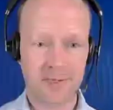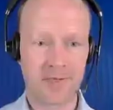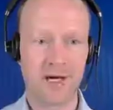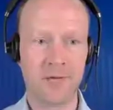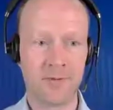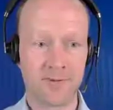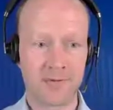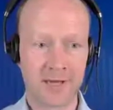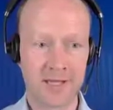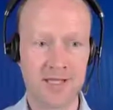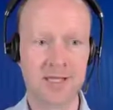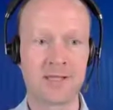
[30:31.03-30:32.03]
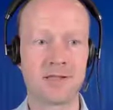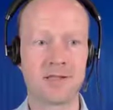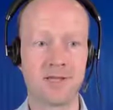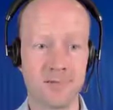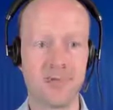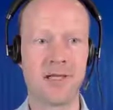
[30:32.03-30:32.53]
type of let's
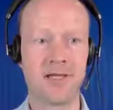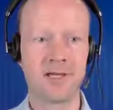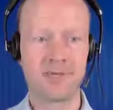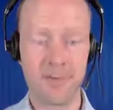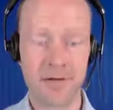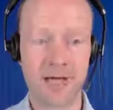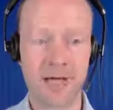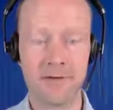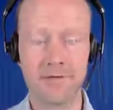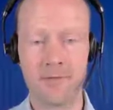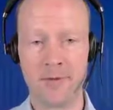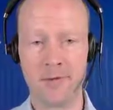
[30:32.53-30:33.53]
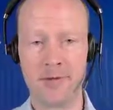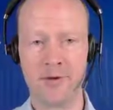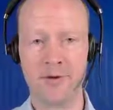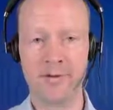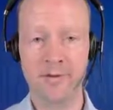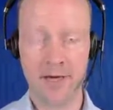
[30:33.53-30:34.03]
make information
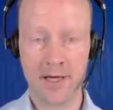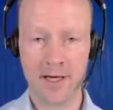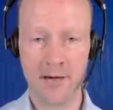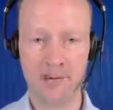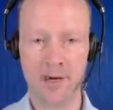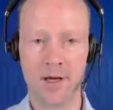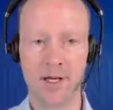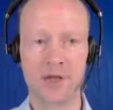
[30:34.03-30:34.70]
available,